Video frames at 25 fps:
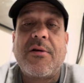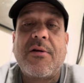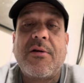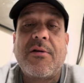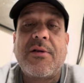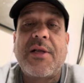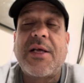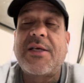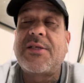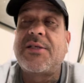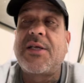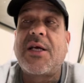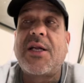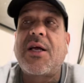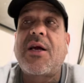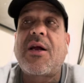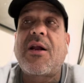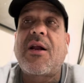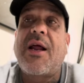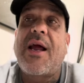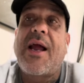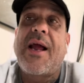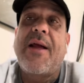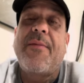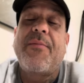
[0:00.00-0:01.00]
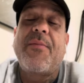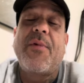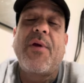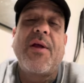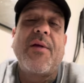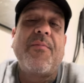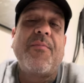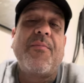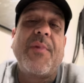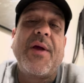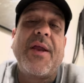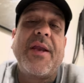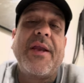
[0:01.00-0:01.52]
That's not a claim
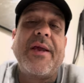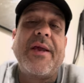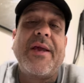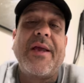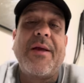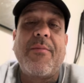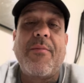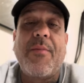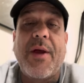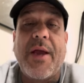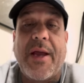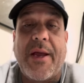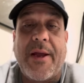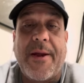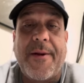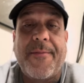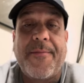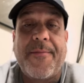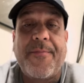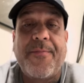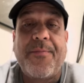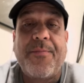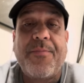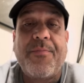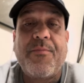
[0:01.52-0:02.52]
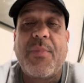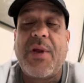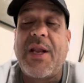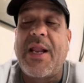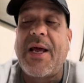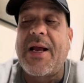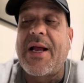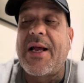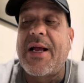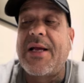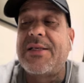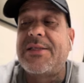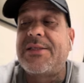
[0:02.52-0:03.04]
that many can make. But
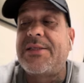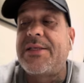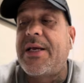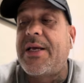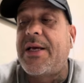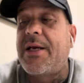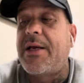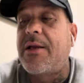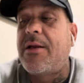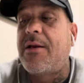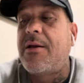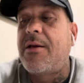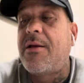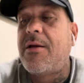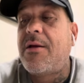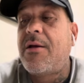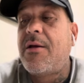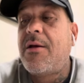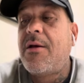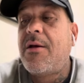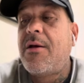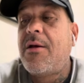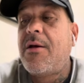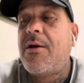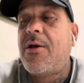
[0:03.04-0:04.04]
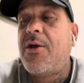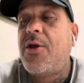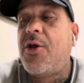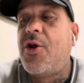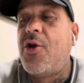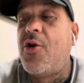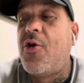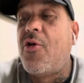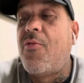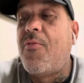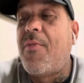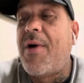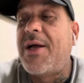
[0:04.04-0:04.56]
like I said, You
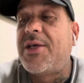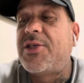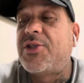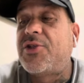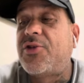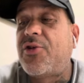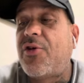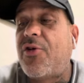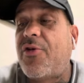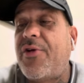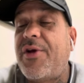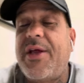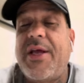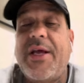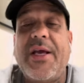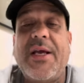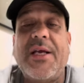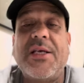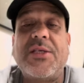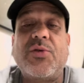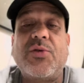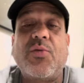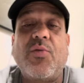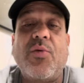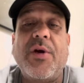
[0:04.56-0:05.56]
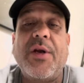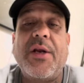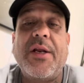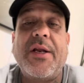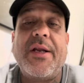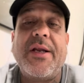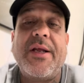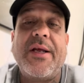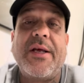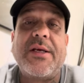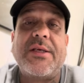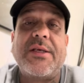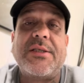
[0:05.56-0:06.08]
know, my story is what it
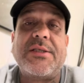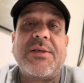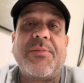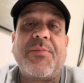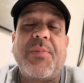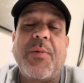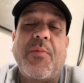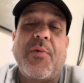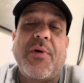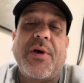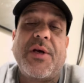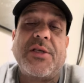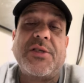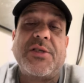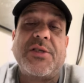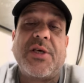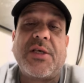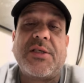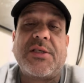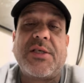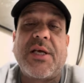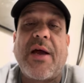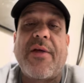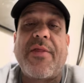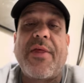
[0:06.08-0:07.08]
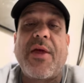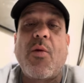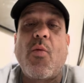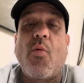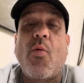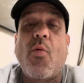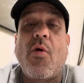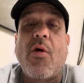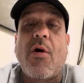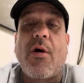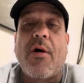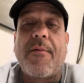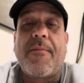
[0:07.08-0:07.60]
is, and people can judge it how they
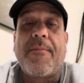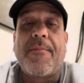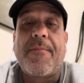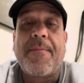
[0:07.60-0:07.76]
want.